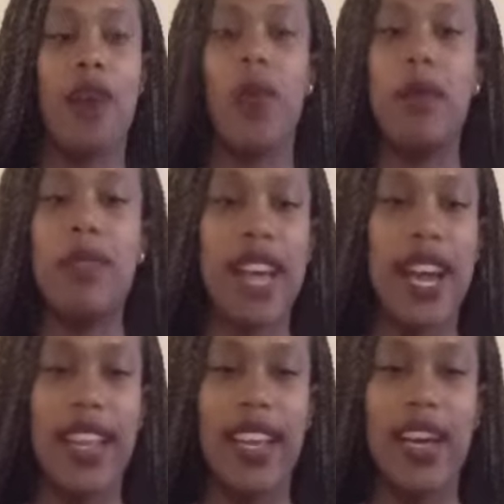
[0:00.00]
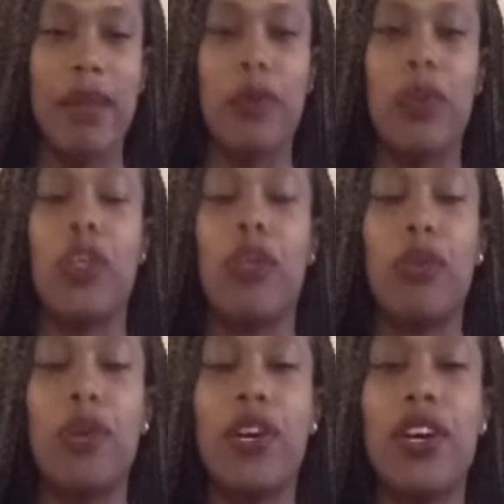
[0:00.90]
website that comes with your
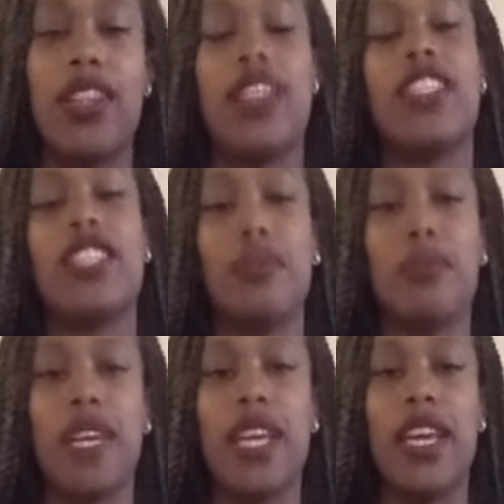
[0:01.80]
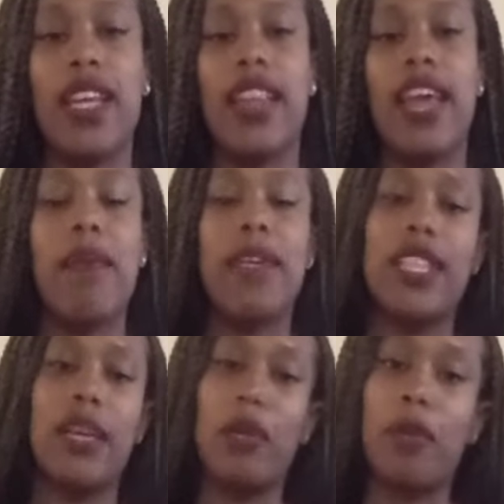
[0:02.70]
book. This could be in the
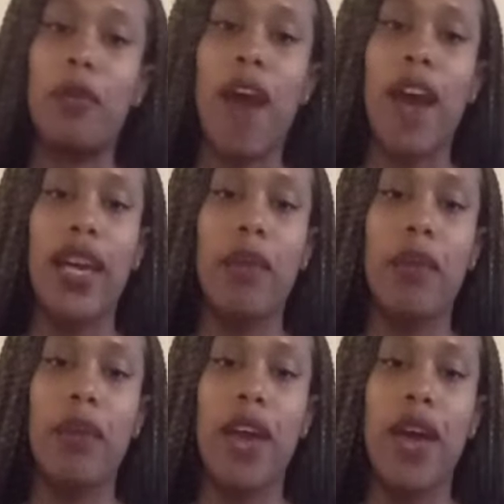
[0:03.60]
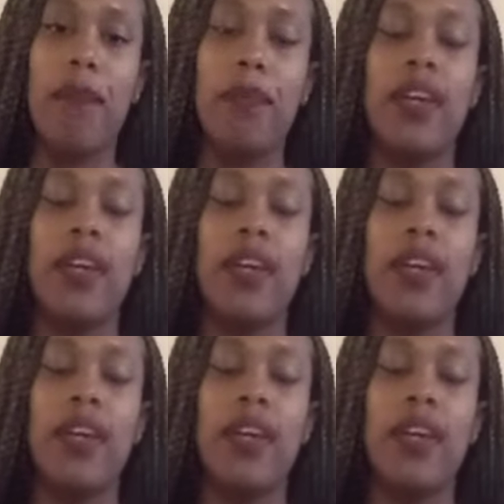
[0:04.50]
MSW Pocket Prep